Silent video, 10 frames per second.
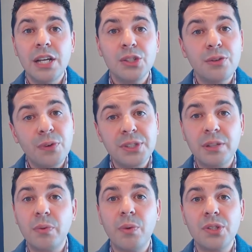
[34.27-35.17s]
So the first
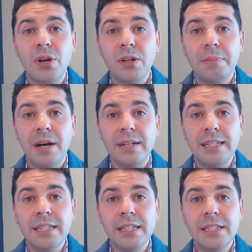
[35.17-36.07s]
thing we want to talk about
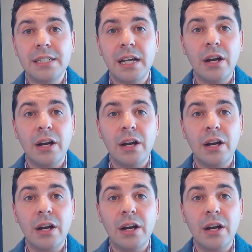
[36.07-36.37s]
is,